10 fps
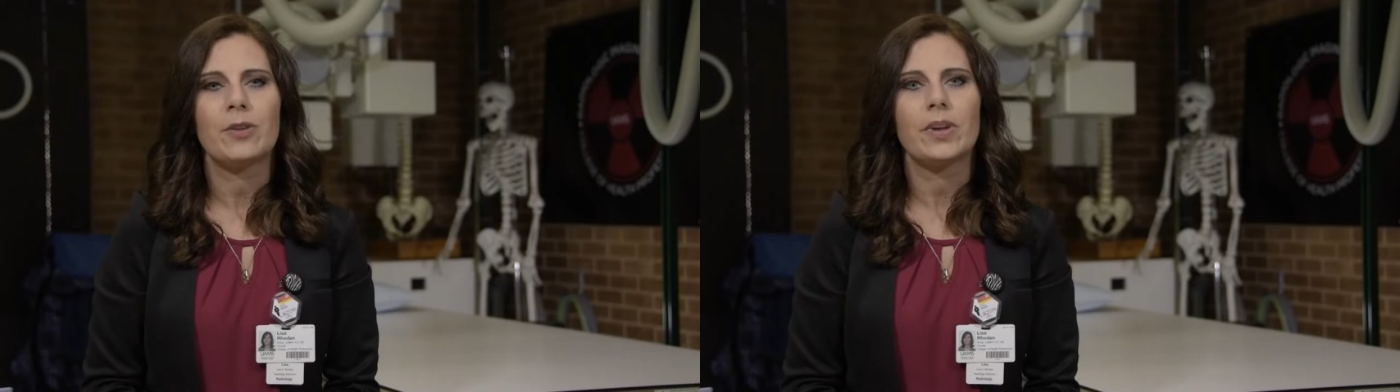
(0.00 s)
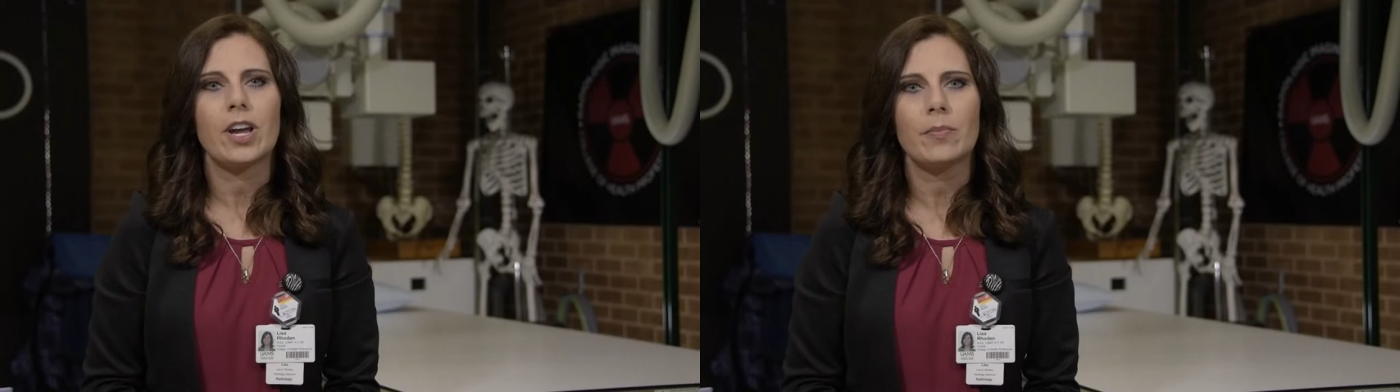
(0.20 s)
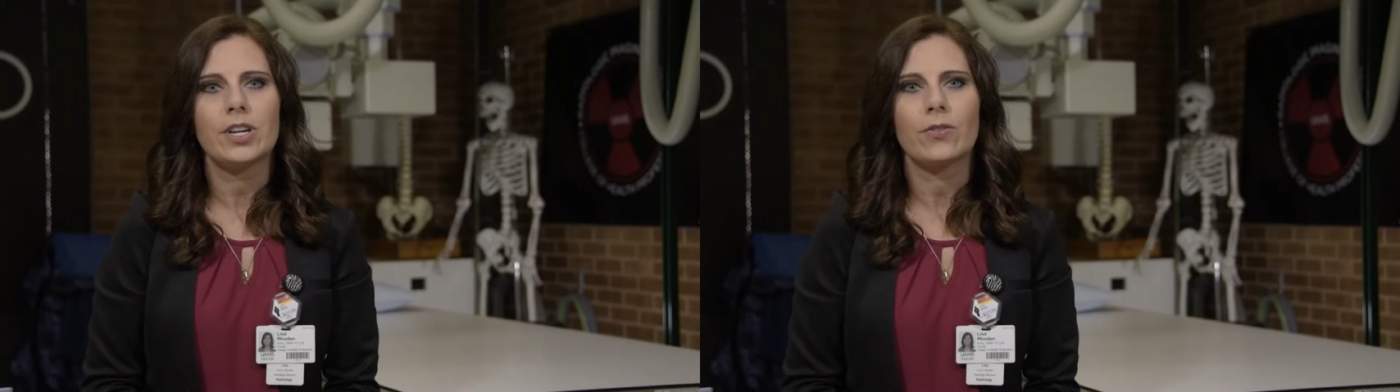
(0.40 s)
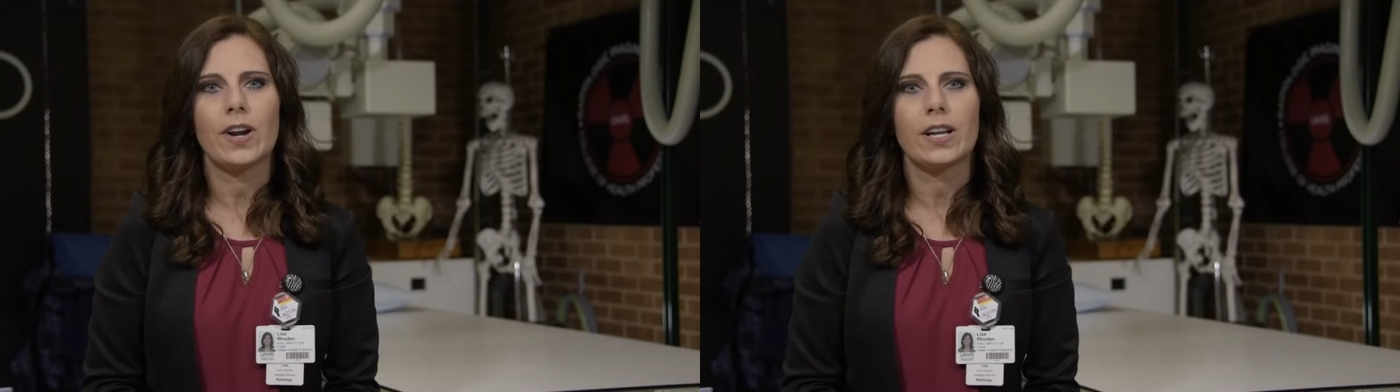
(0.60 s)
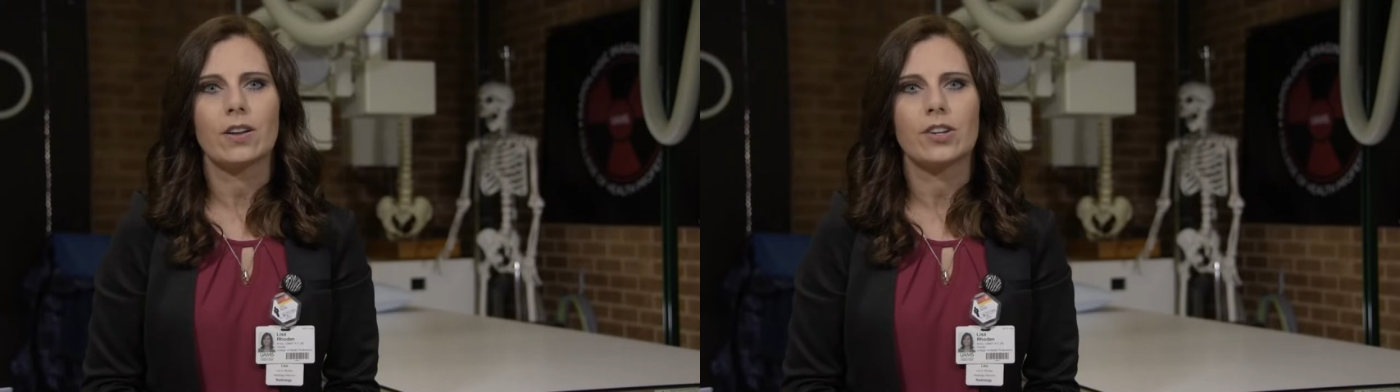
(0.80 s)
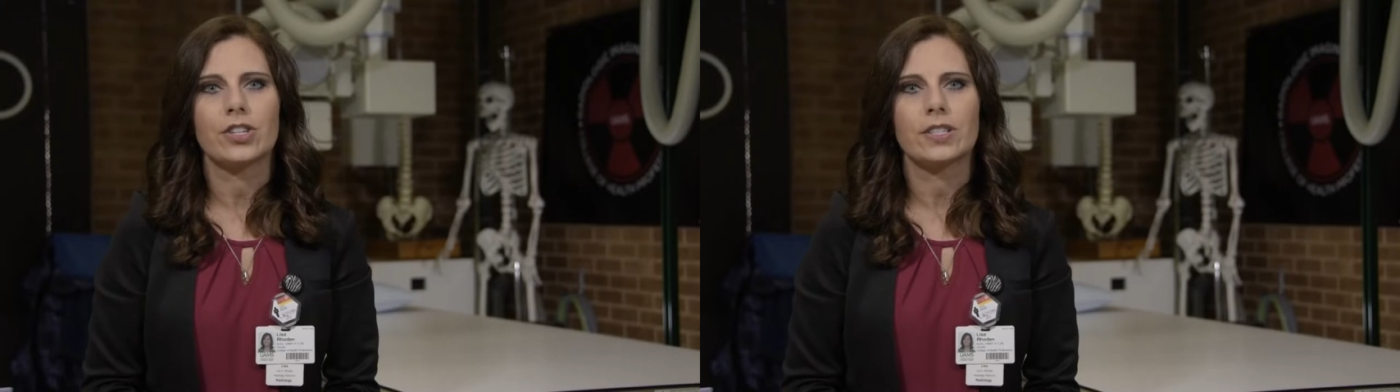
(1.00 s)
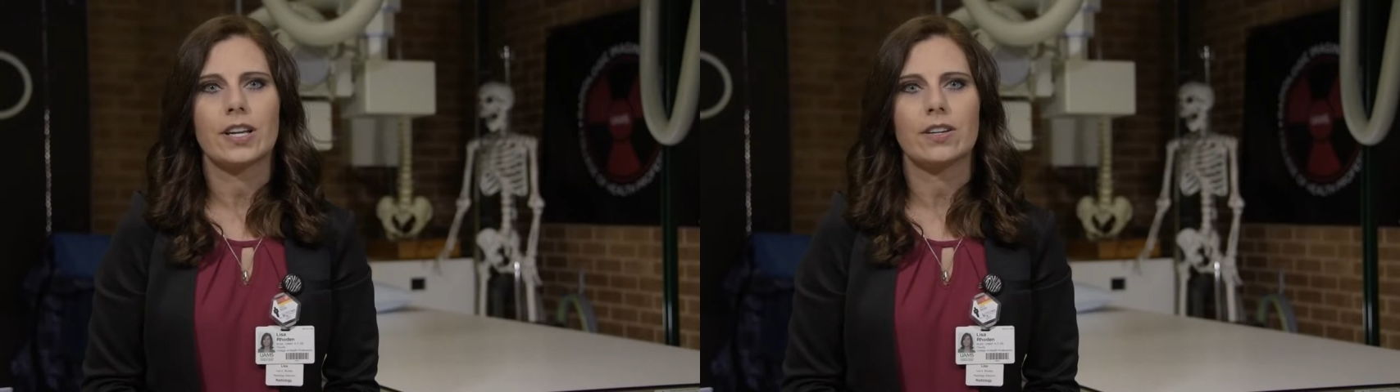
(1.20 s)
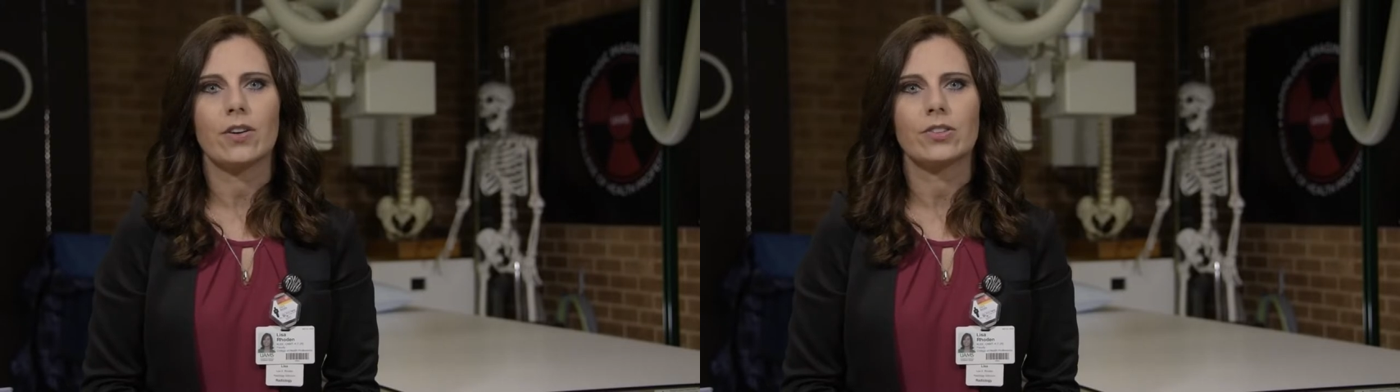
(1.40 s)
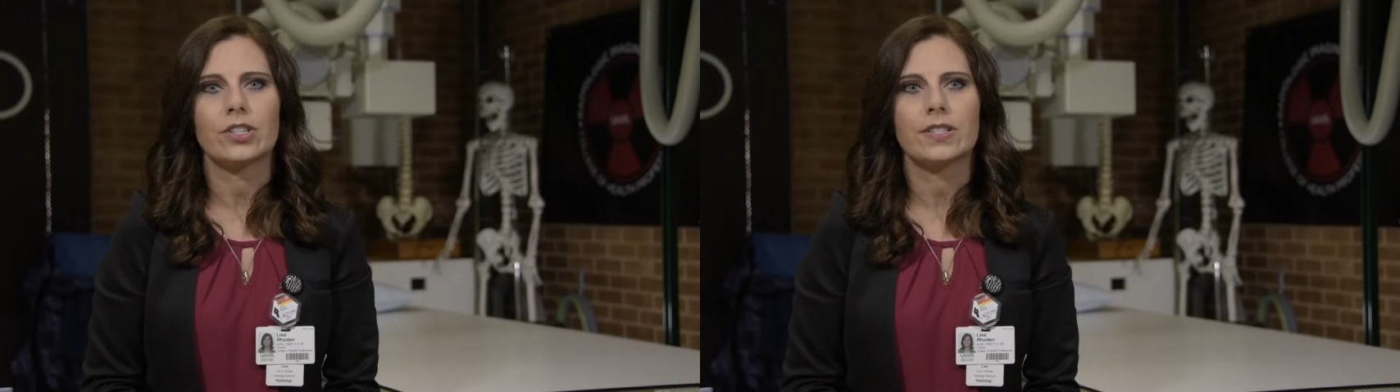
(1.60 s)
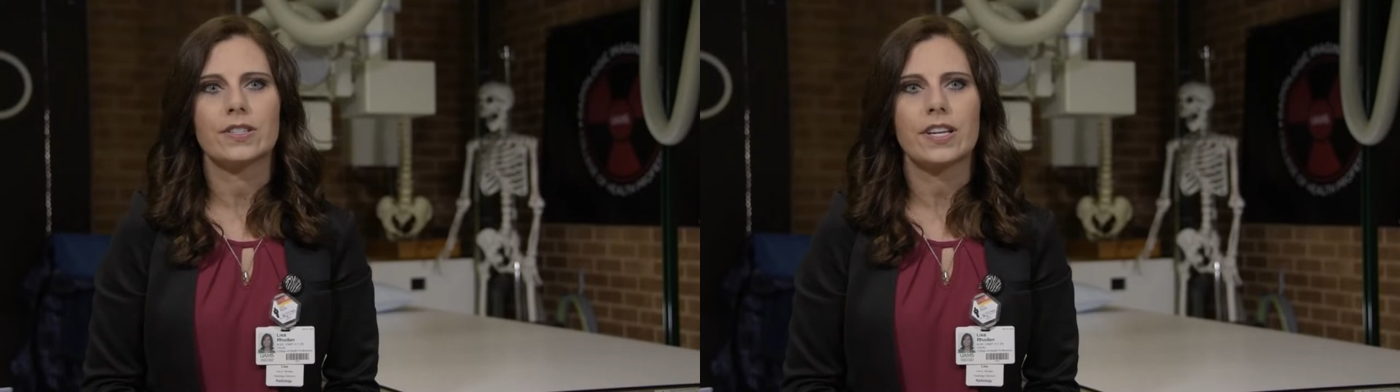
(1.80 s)
Becoming a radiologic
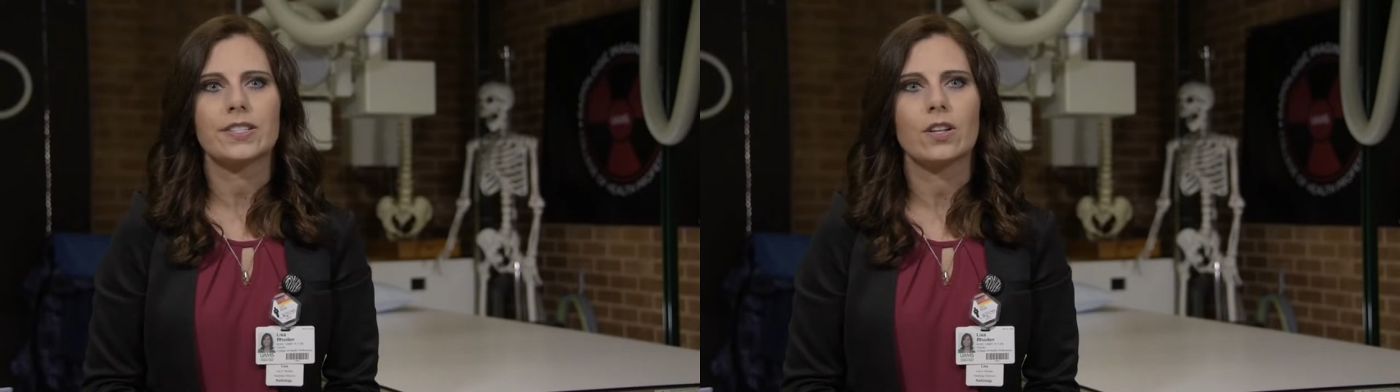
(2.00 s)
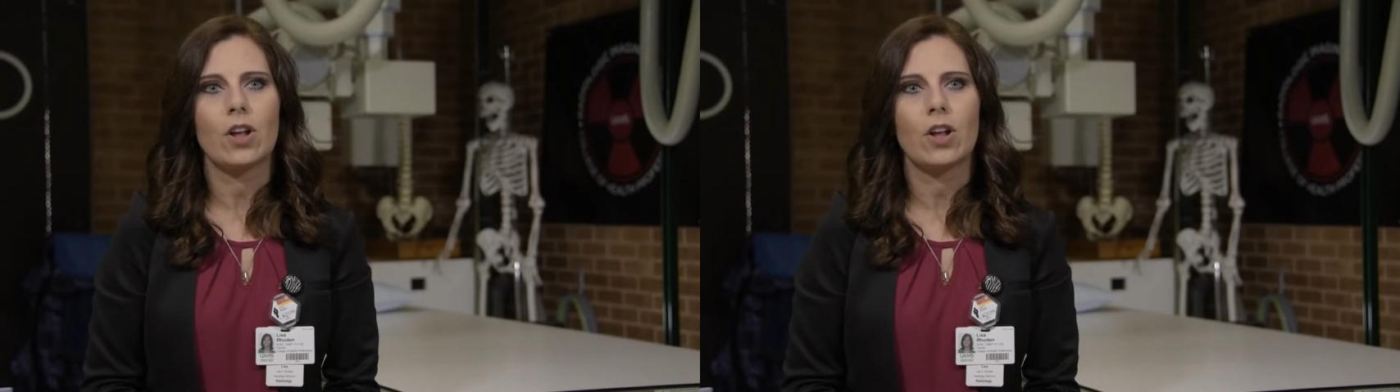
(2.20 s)
technologist takes a